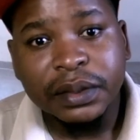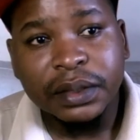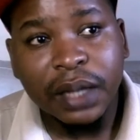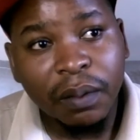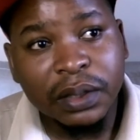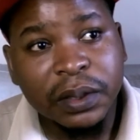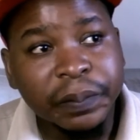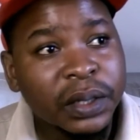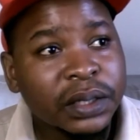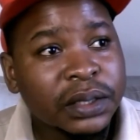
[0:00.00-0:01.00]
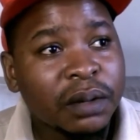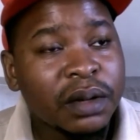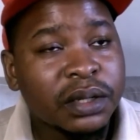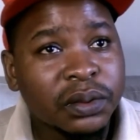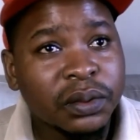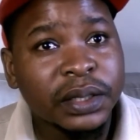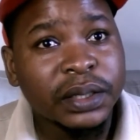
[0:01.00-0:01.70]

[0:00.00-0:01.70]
That was the person that was ruling